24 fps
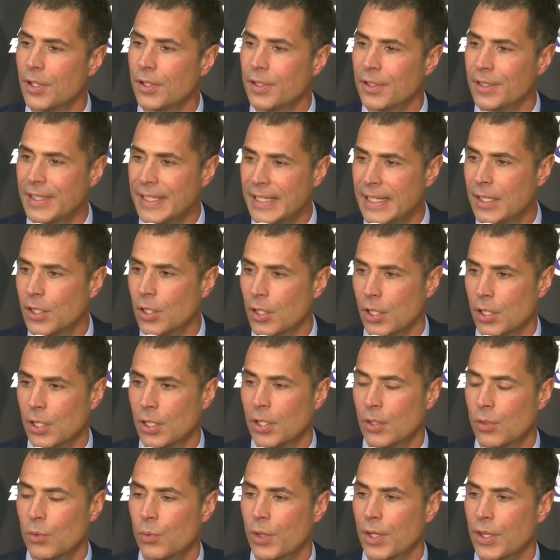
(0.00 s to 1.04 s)
leader
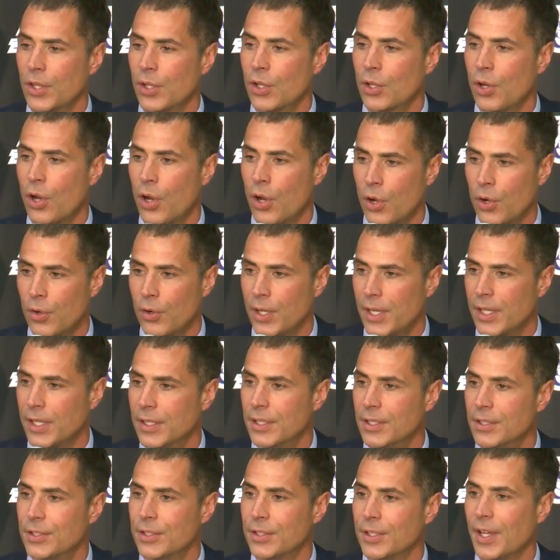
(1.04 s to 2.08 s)
with
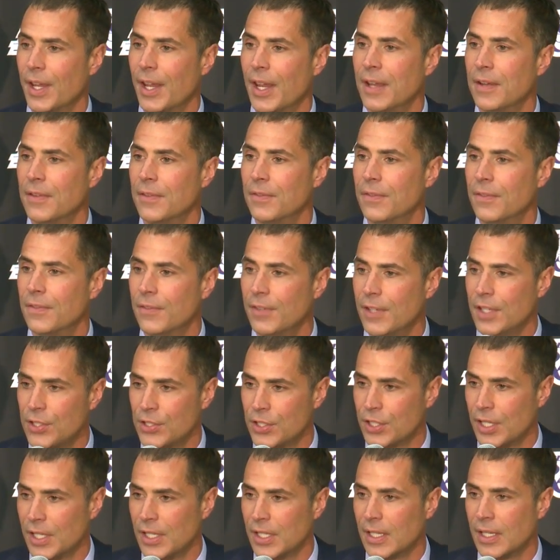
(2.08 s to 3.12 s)
courage and
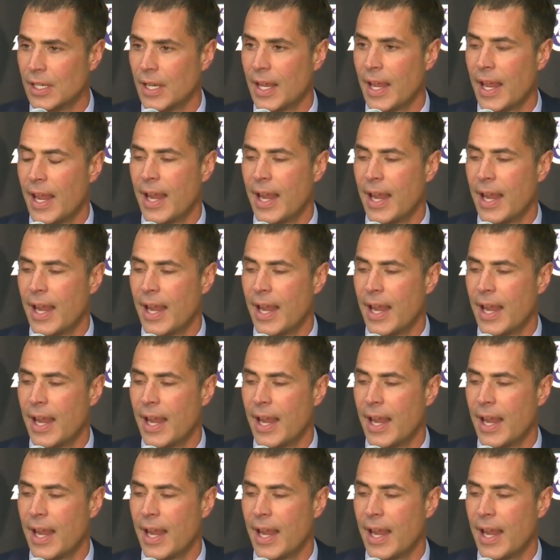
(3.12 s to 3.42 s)
vision